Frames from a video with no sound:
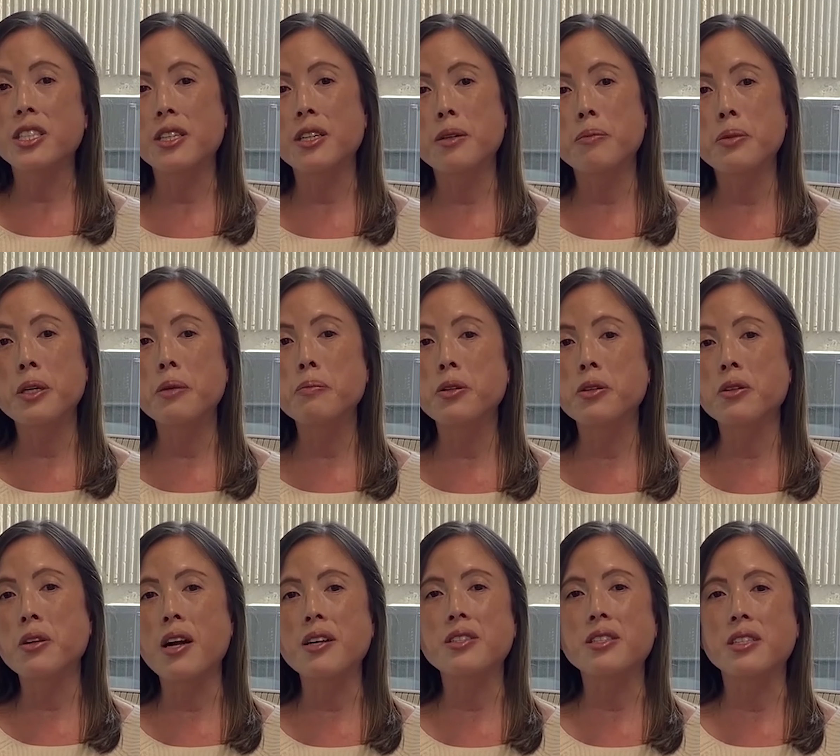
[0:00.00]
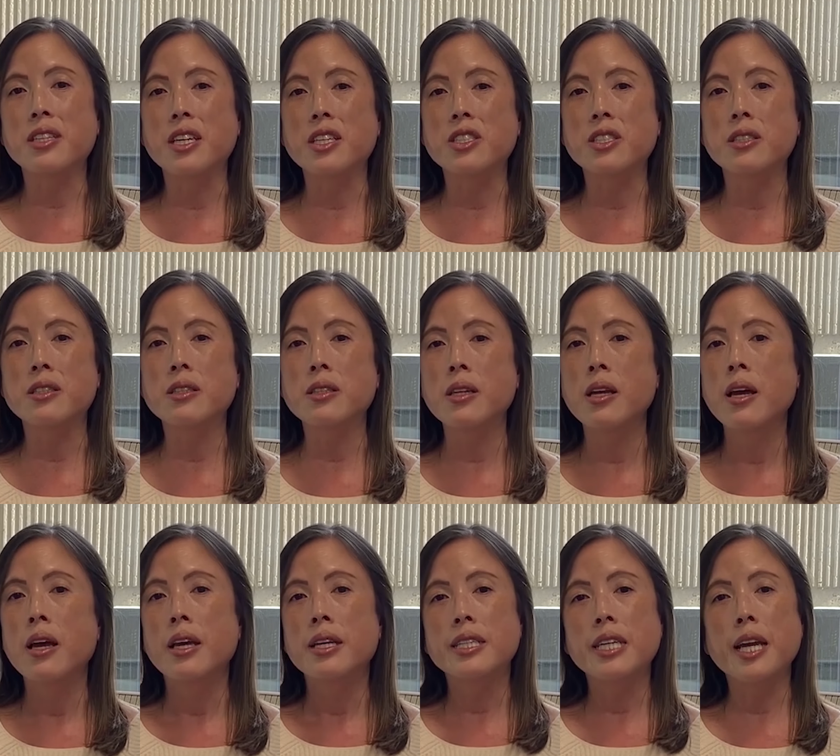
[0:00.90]
year, people across the nation
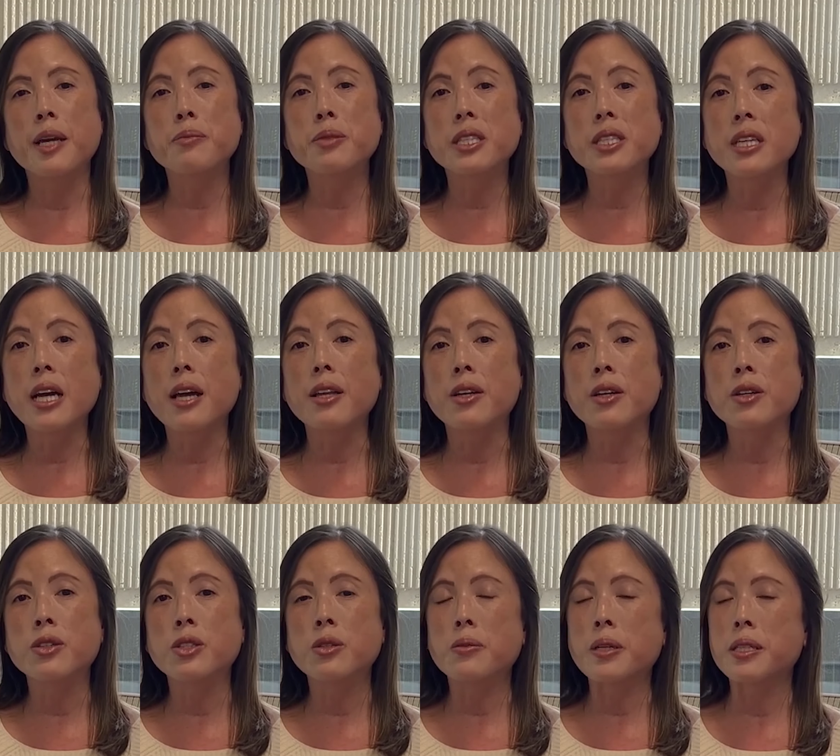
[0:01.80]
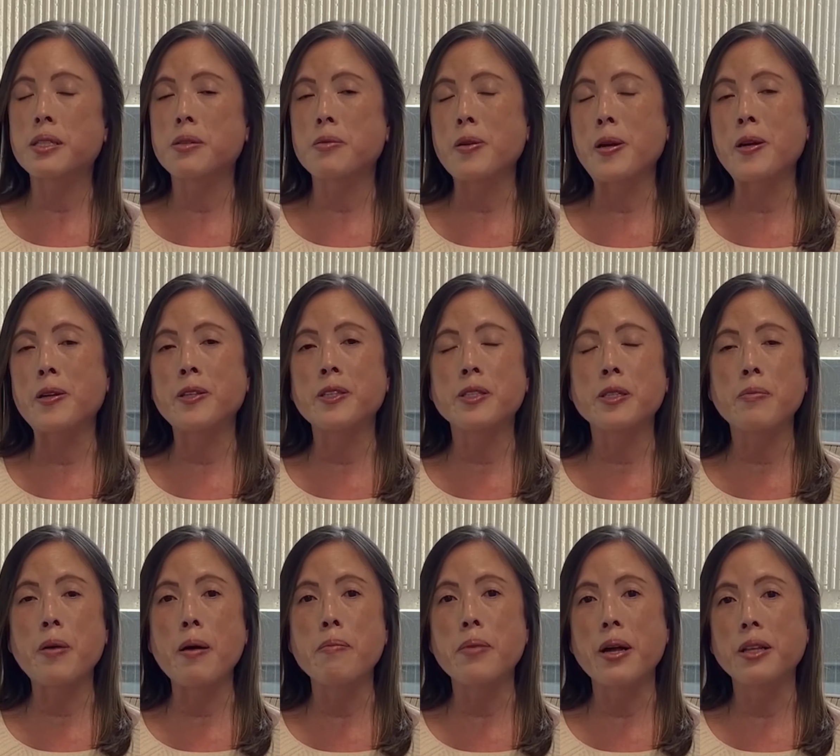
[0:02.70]
came together to raise awareness
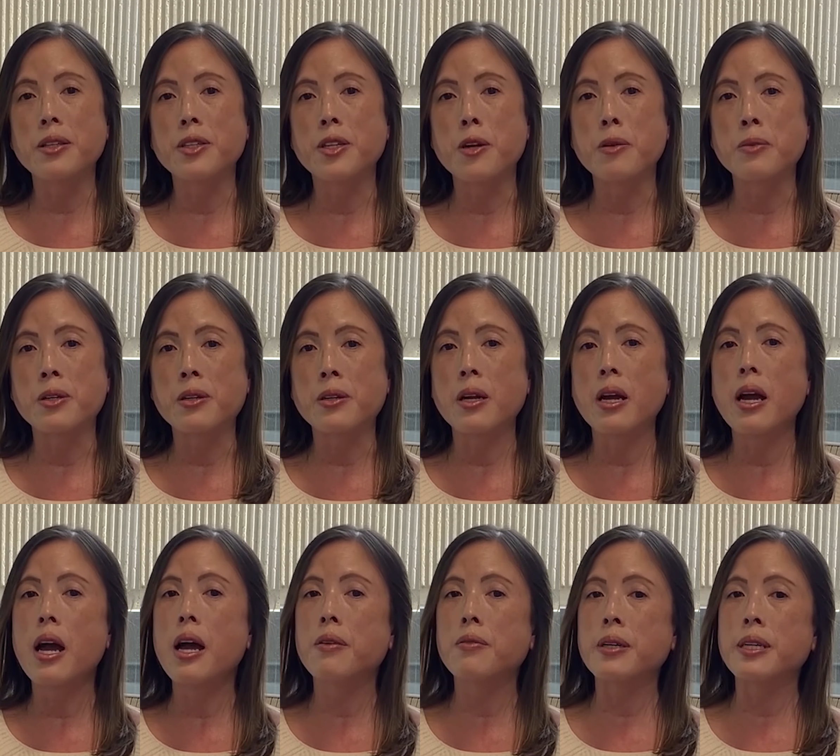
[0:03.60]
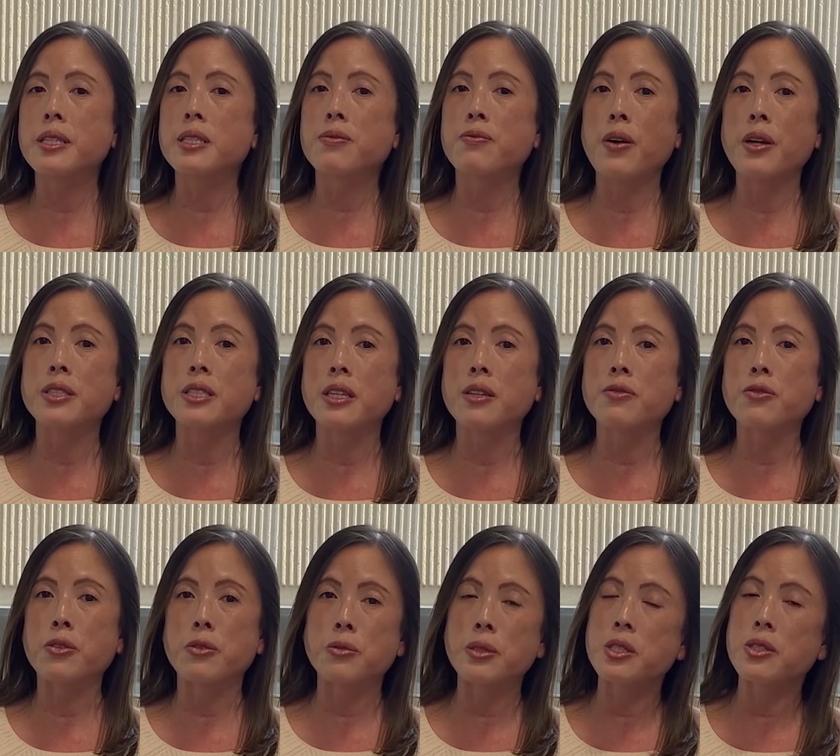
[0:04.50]
about melanoma and raise funding
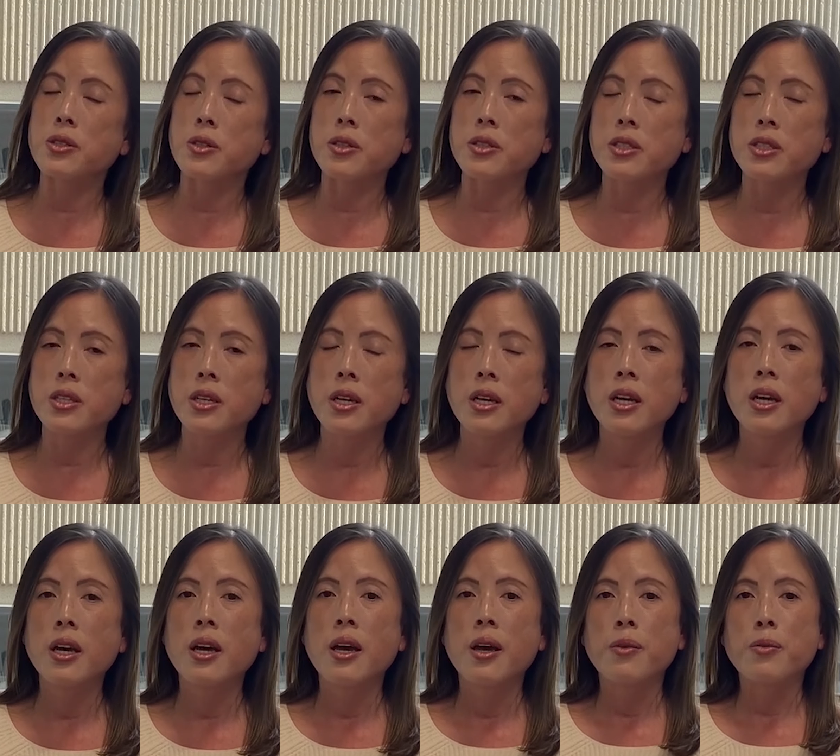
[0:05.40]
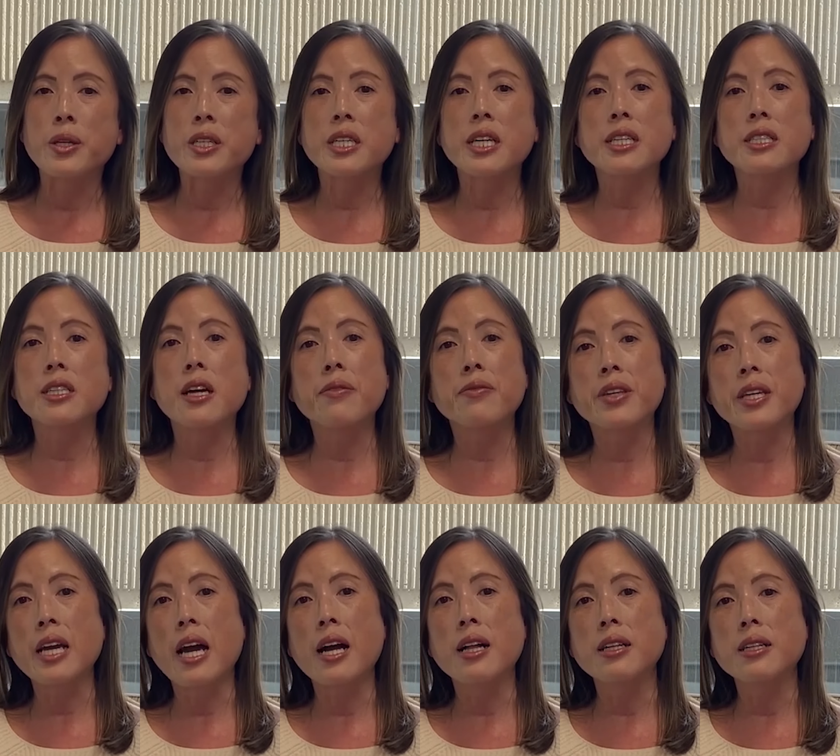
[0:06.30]
for research. We kicked off the
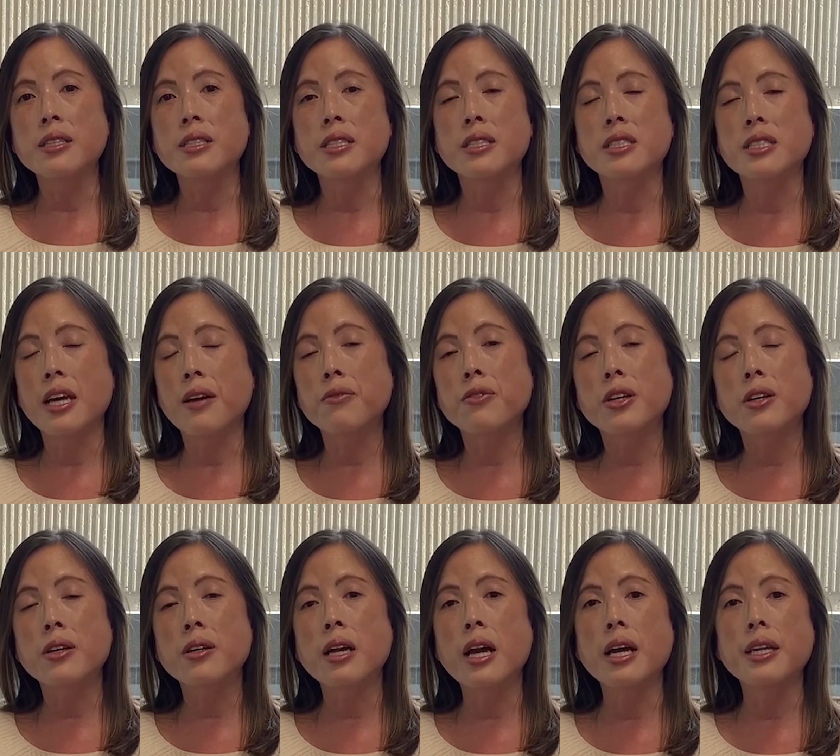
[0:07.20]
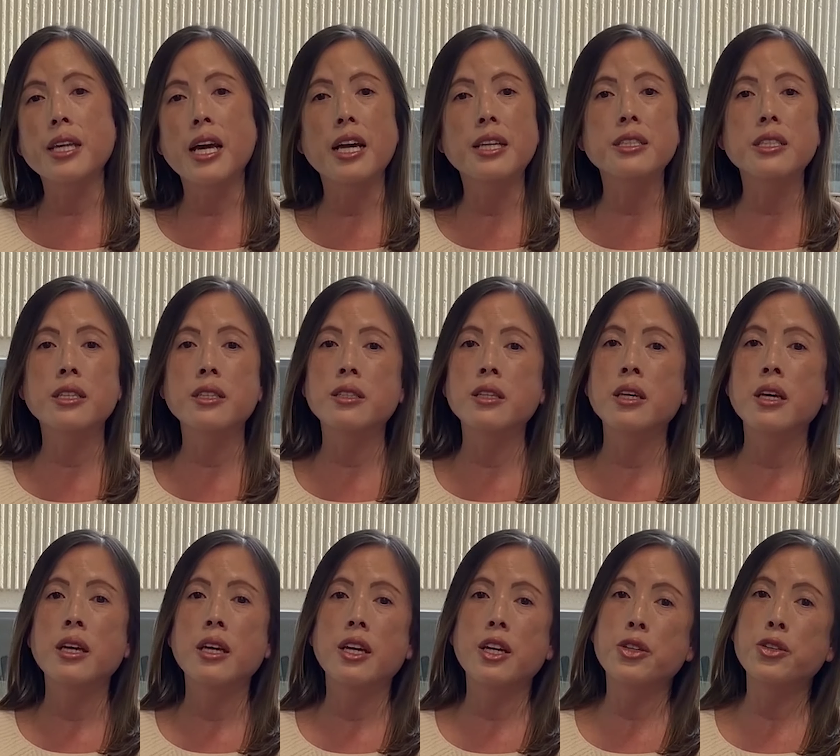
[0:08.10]
galas in Denver and ended
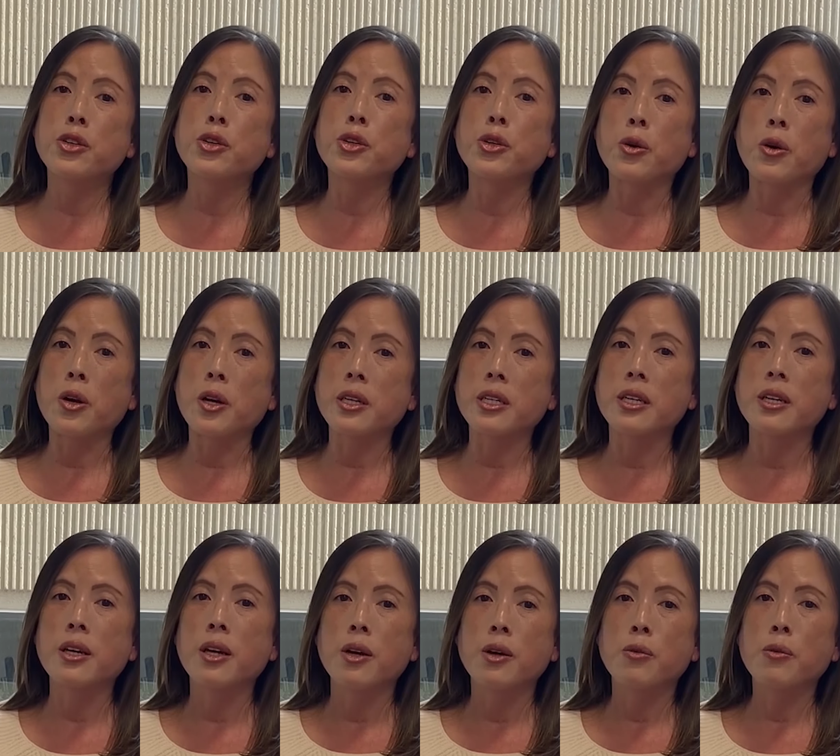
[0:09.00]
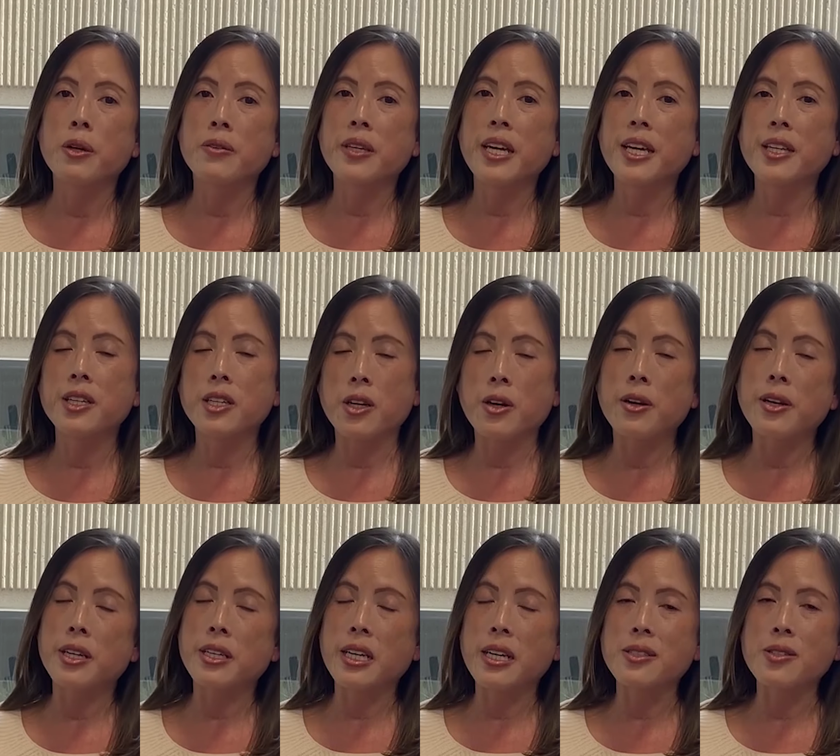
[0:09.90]
in New York with Katie
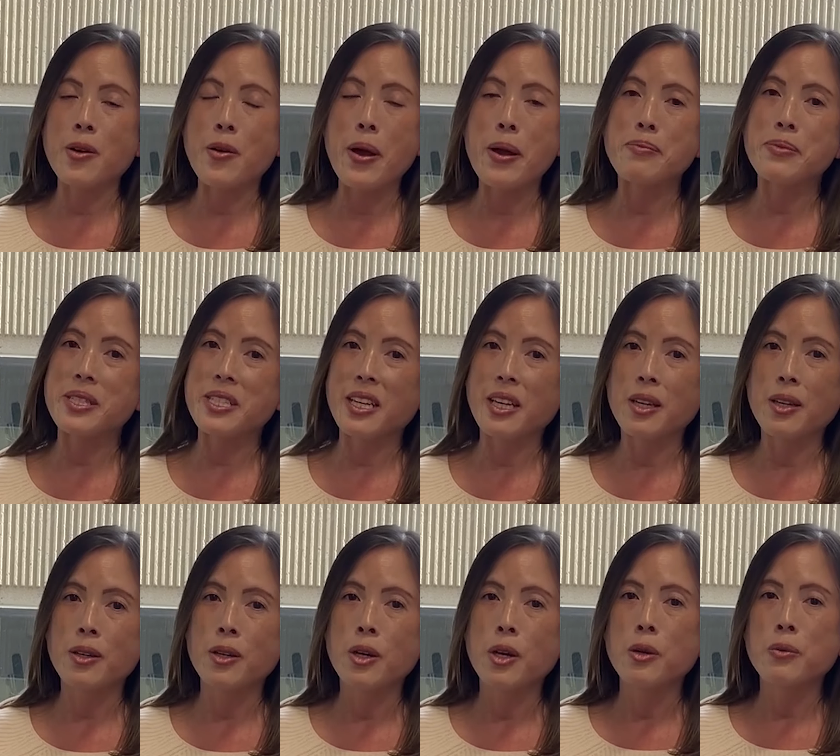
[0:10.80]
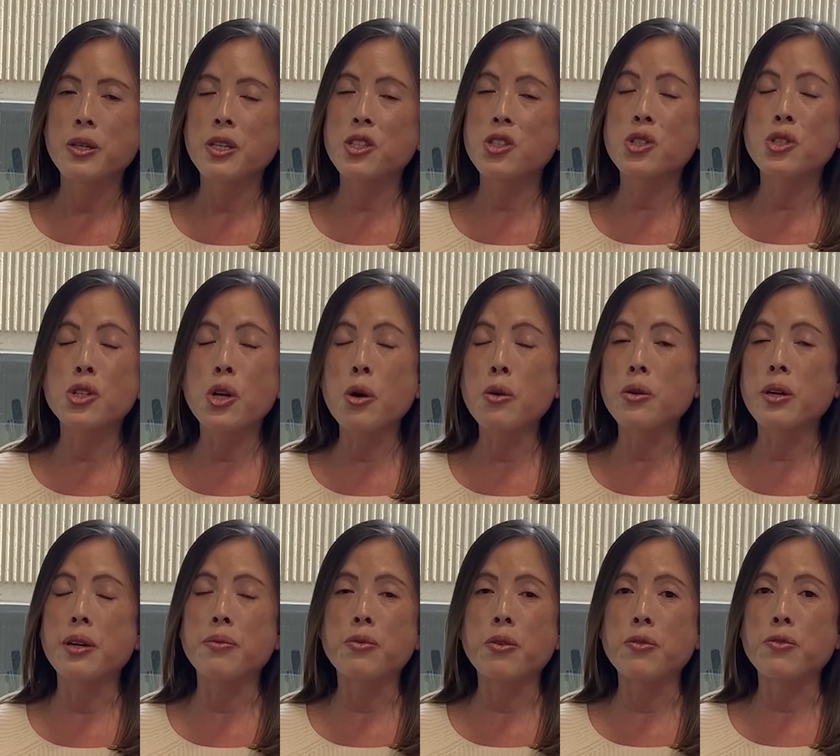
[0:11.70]
Couric as our MC. We are so
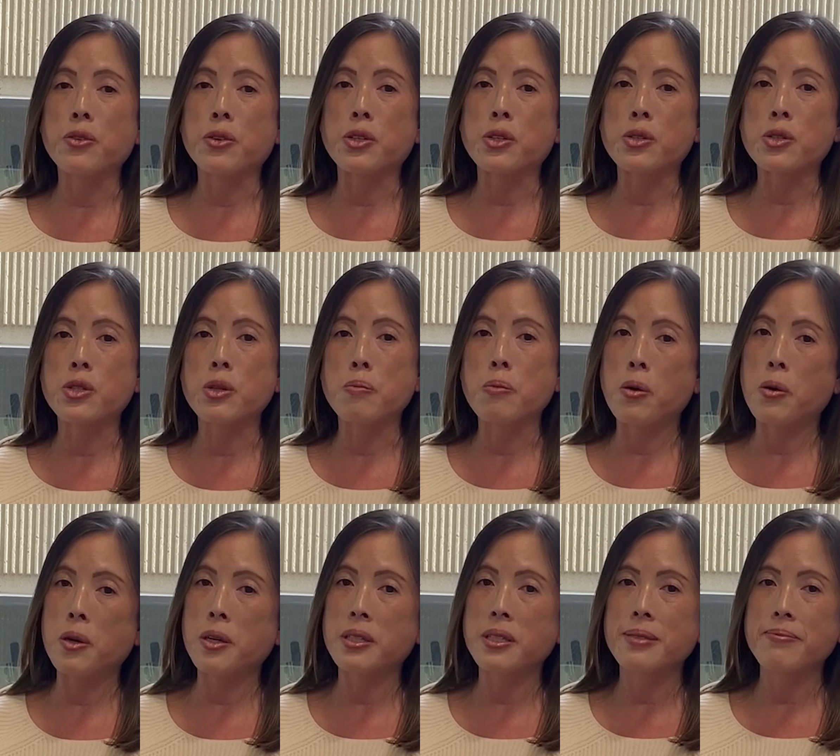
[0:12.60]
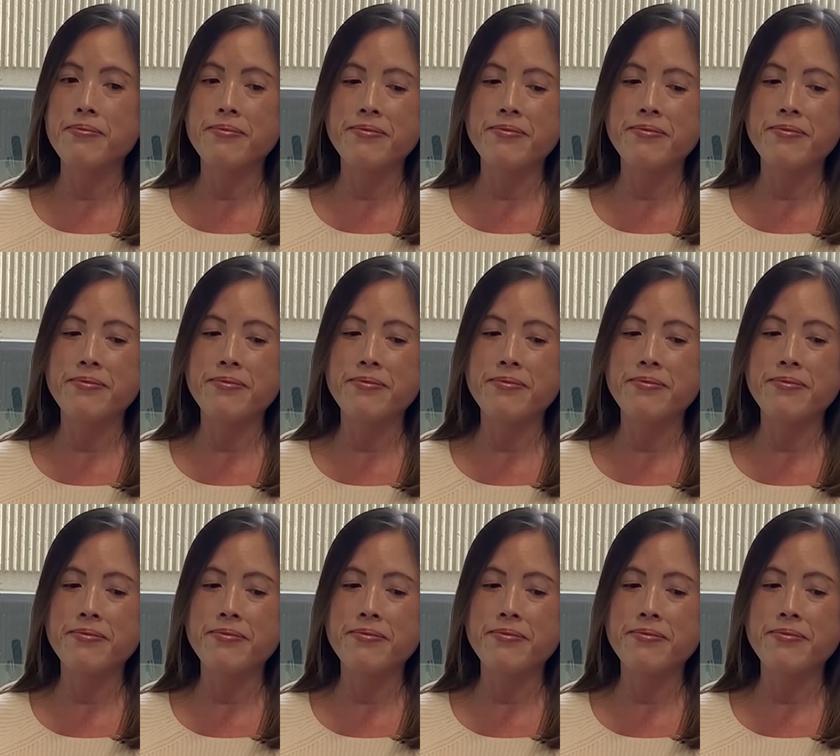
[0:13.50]
grateful for your support.